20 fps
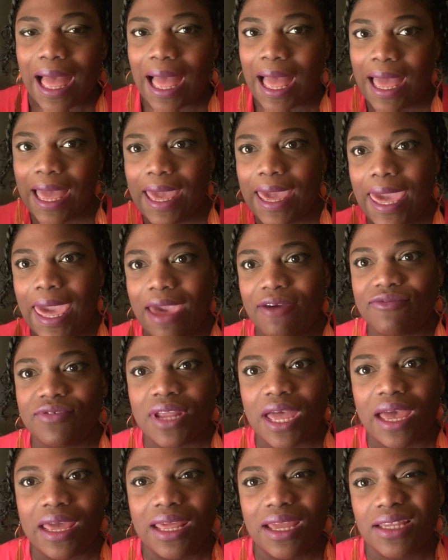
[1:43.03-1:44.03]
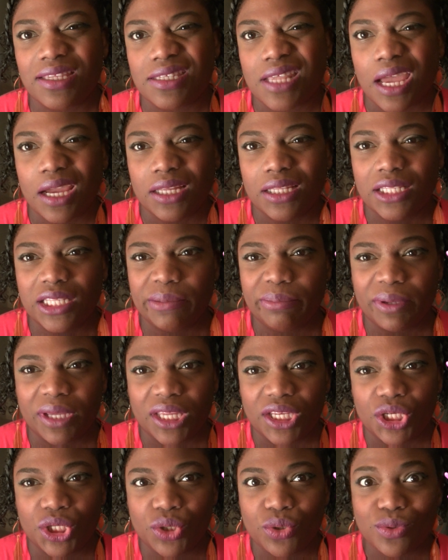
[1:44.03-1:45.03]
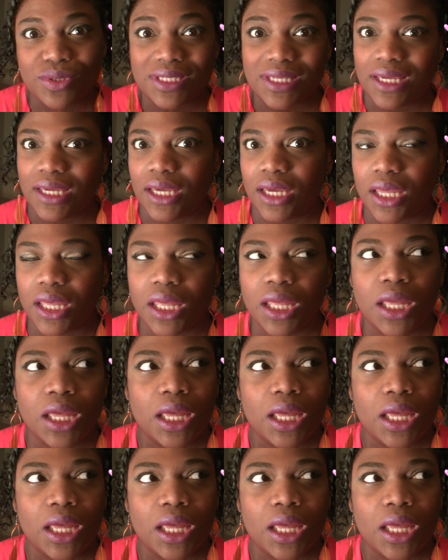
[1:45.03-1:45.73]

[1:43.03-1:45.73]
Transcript: I have not exactly been using